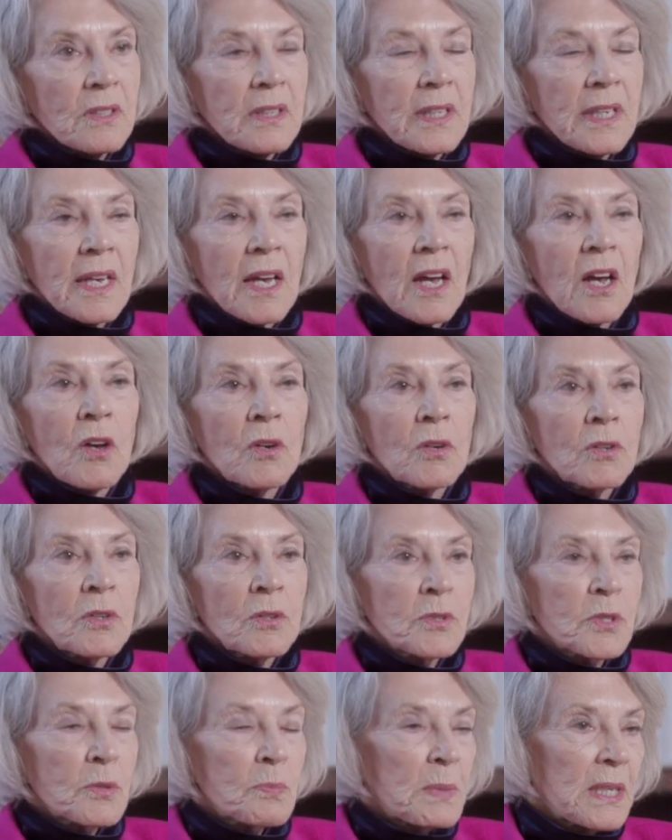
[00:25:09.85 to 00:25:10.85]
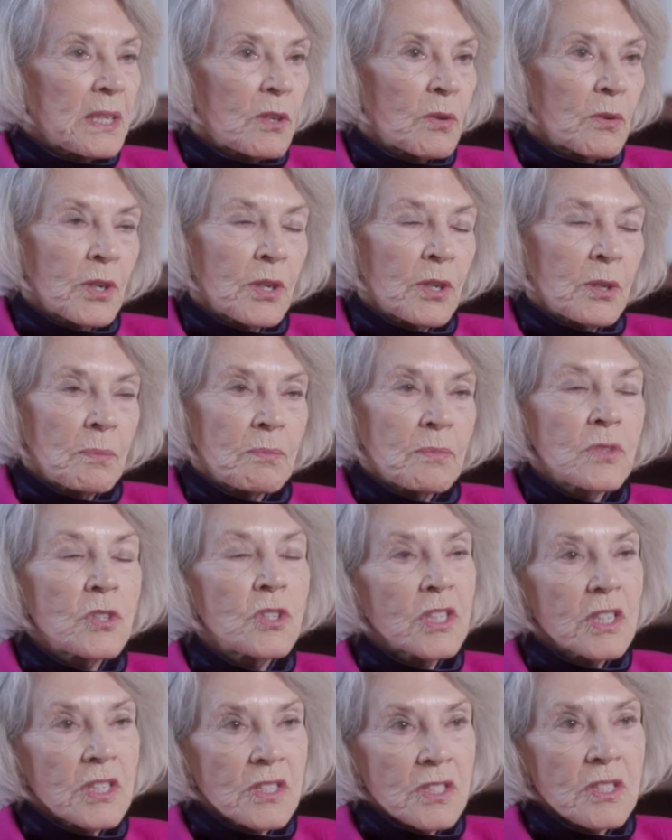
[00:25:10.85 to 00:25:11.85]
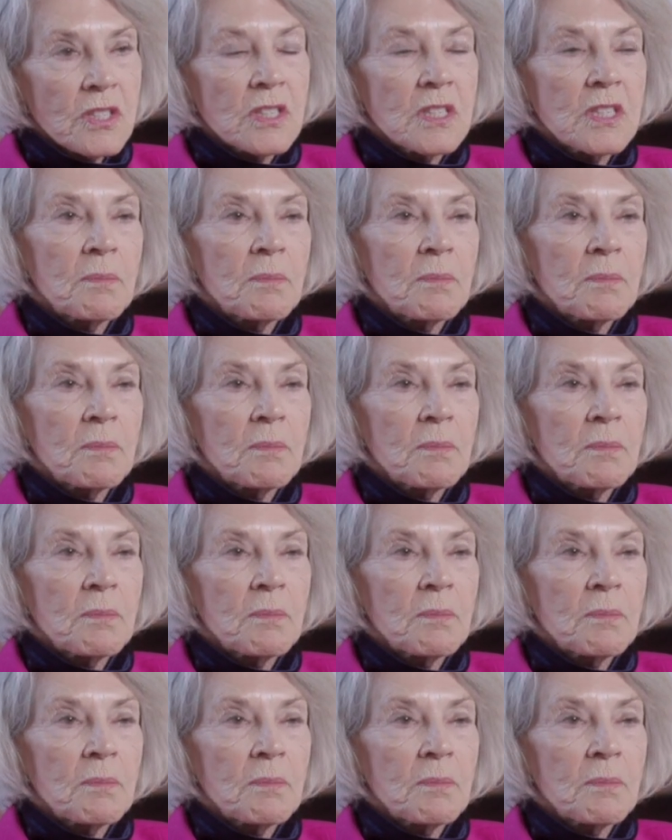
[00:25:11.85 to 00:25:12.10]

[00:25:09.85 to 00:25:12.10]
the Oglesby Group, just